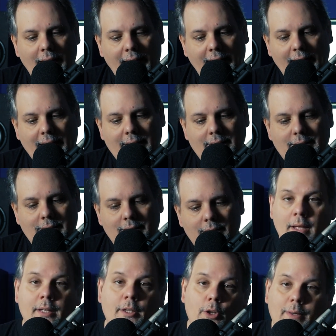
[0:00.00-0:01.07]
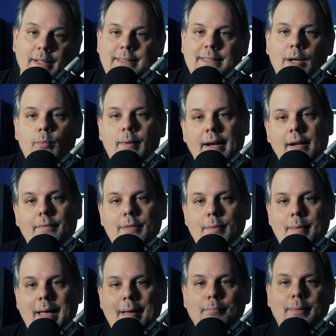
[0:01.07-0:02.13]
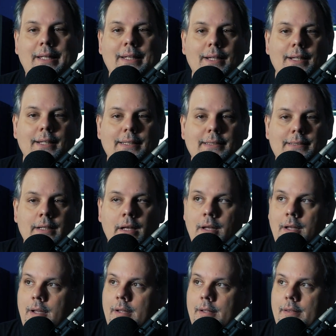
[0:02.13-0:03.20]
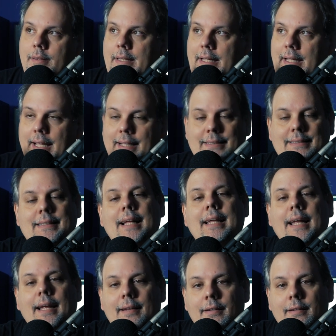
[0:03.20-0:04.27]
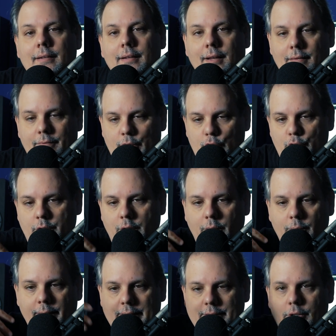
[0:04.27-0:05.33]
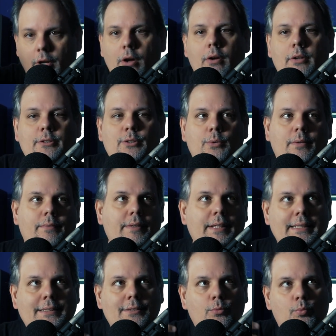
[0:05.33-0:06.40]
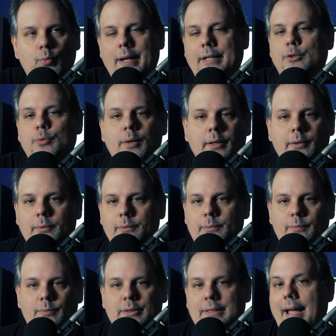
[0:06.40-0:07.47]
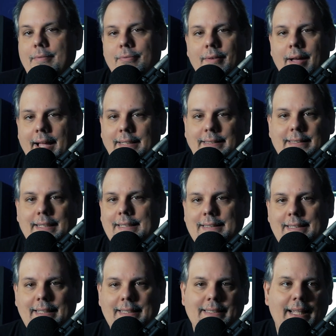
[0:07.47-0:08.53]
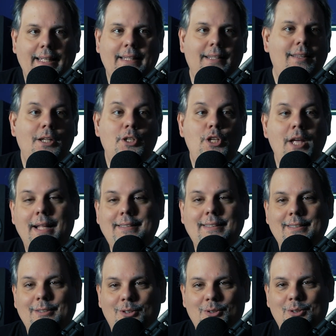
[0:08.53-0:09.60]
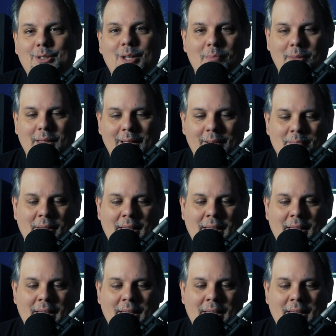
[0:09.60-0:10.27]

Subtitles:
And you could tell right off the bat because the aesthetic of the show is all sort of this retro sci-fi 60s, like the Jetsons or something.